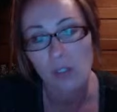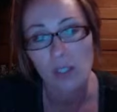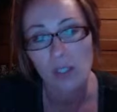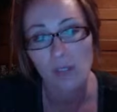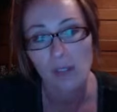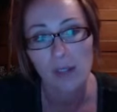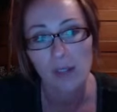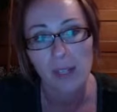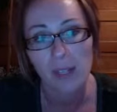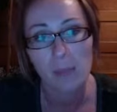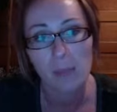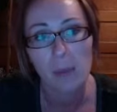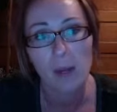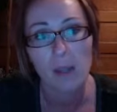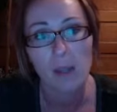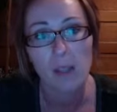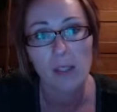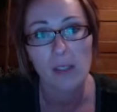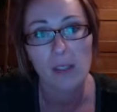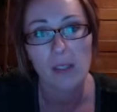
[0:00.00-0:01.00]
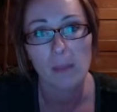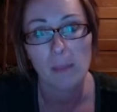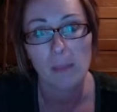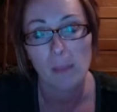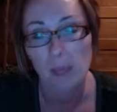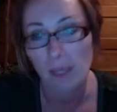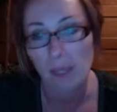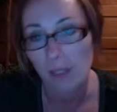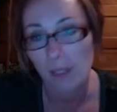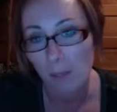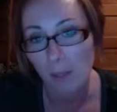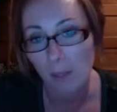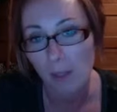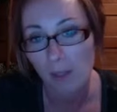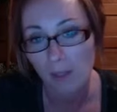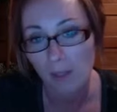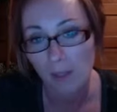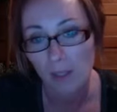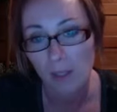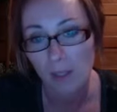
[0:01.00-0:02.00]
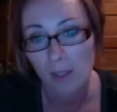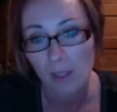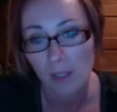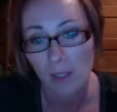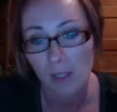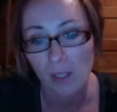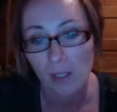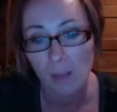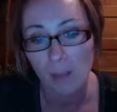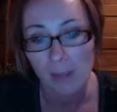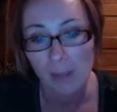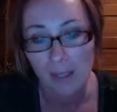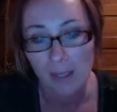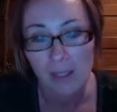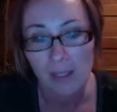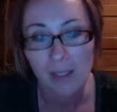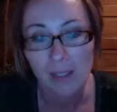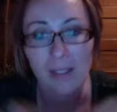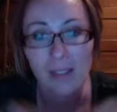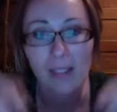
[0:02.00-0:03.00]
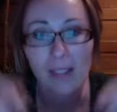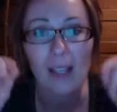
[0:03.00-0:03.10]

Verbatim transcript: The inviting part is the biggest part of your business